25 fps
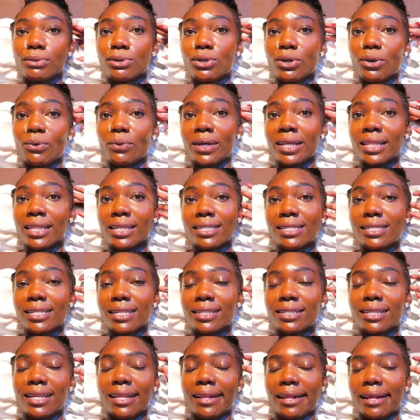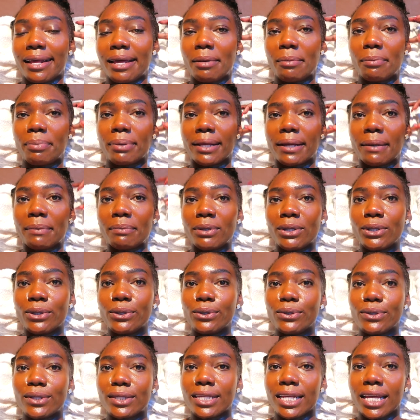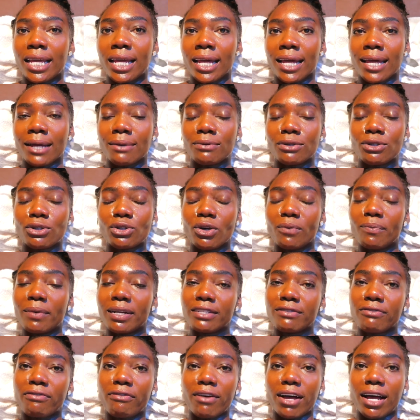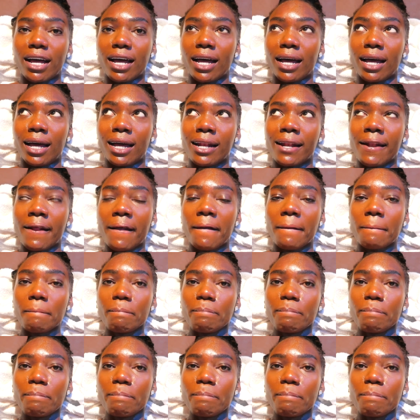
So we listened to them play music. It was so much fun.